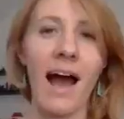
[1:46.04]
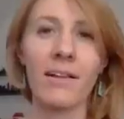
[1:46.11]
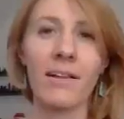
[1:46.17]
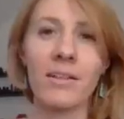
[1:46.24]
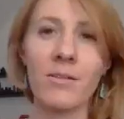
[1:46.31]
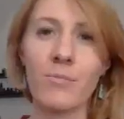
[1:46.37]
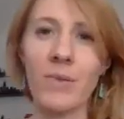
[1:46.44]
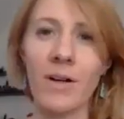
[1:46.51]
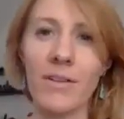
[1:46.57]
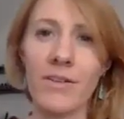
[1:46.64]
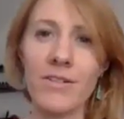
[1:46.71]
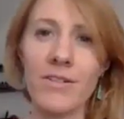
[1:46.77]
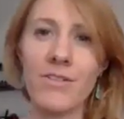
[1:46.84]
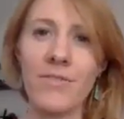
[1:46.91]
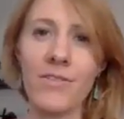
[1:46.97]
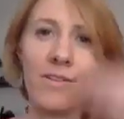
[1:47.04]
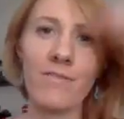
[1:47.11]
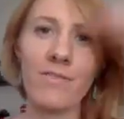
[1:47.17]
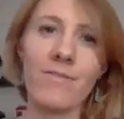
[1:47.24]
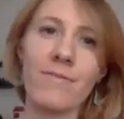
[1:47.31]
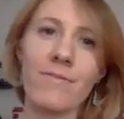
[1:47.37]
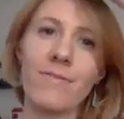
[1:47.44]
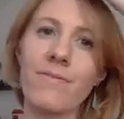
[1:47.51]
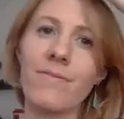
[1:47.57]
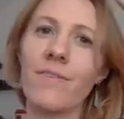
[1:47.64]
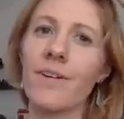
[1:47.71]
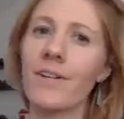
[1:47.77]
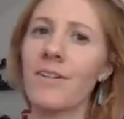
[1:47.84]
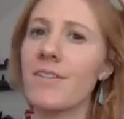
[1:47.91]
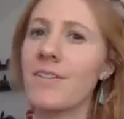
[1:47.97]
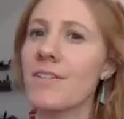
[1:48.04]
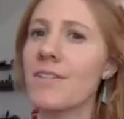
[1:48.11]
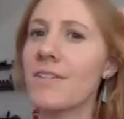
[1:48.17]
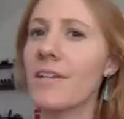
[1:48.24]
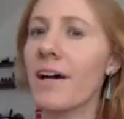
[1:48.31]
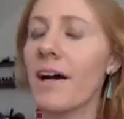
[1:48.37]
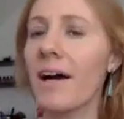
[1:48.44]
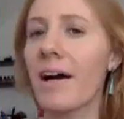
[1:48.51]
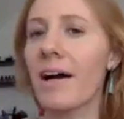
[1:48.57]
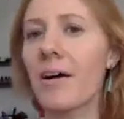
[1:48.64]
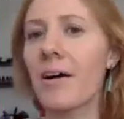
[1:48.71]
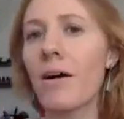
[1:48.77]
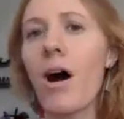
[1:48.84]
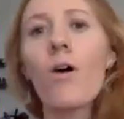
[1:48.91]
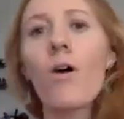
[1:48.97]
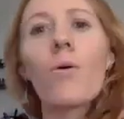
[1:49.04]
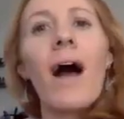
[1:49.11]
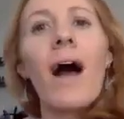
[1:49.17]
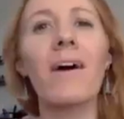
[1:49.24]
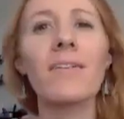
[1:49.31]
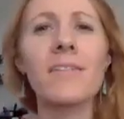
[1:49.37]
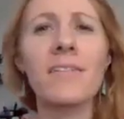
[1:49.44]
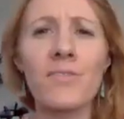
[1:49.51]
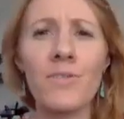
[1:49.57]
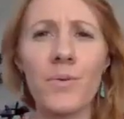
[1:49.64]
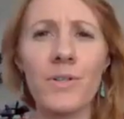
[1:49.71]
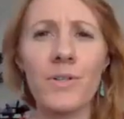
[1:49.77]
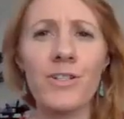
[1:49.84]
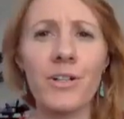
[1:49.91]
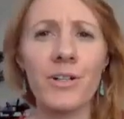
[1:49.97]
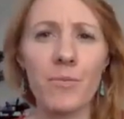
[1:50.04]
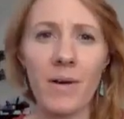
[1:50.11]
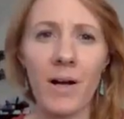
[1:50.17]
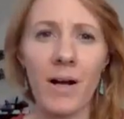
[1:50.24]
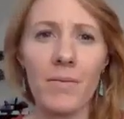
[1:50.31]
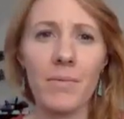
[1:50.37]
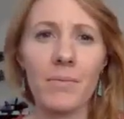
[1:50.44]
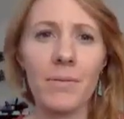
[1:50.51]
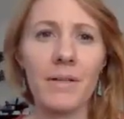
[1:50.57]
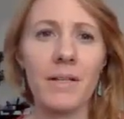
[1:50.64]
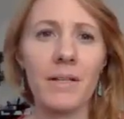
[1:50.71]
Allen Brothers for the first time. Oh, Allison's Orchard probably.